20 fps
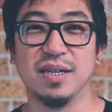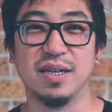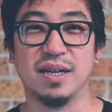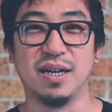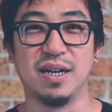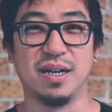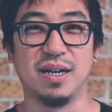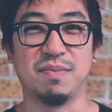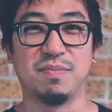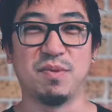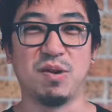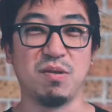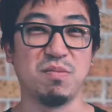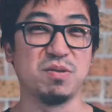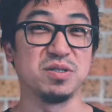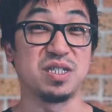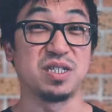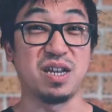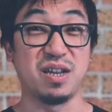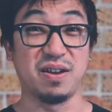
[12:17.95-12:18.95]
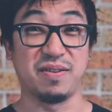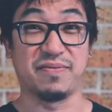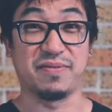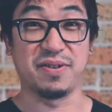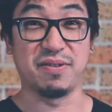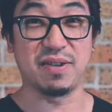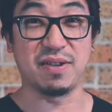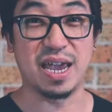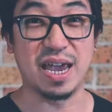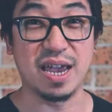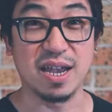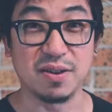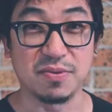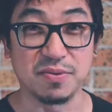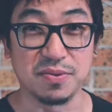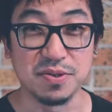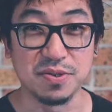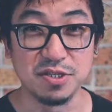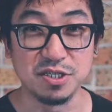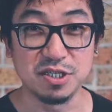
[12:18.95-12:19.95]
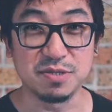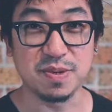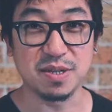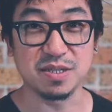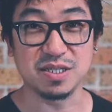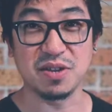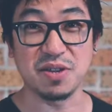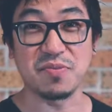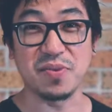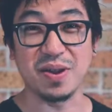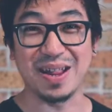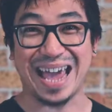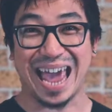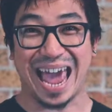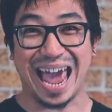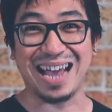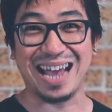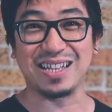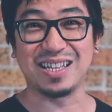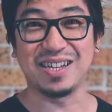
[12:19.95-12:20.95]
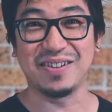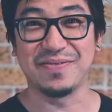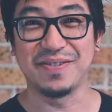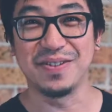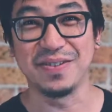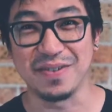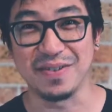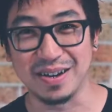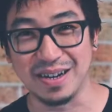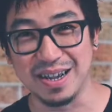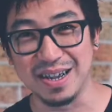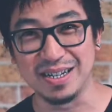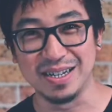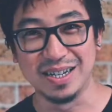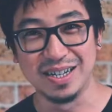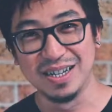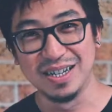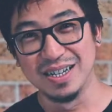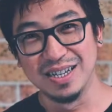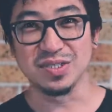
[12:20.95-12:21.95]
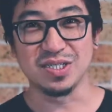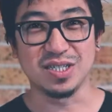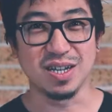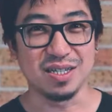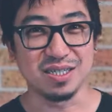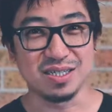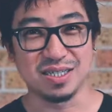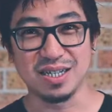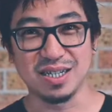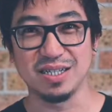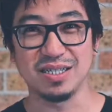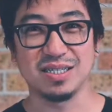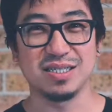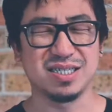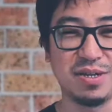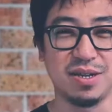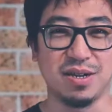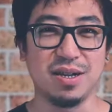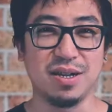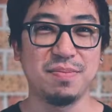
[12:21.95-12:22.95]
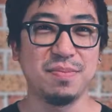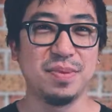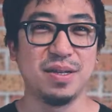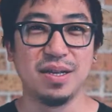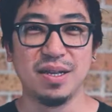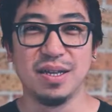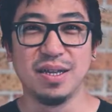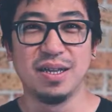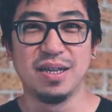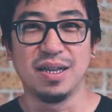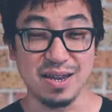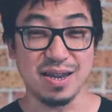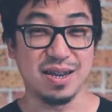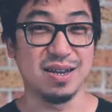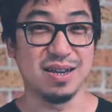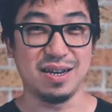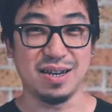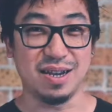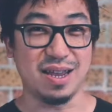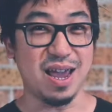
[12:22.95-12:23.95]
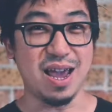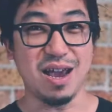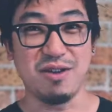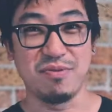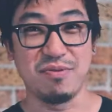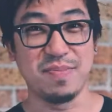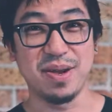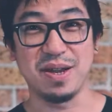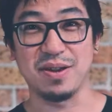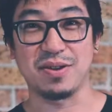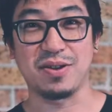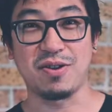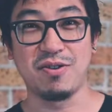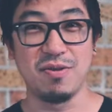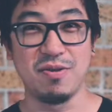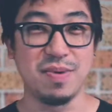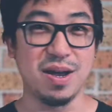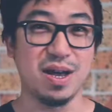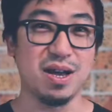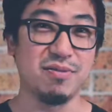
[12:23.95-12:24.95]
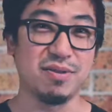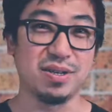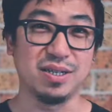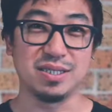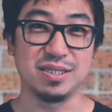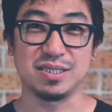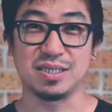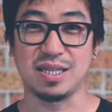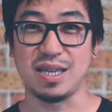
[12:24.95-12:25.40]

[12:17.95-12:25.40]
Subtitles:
Almost hit a few kangaroos because they're really active during that sunset time. And yeah, we met at the Cobar. We just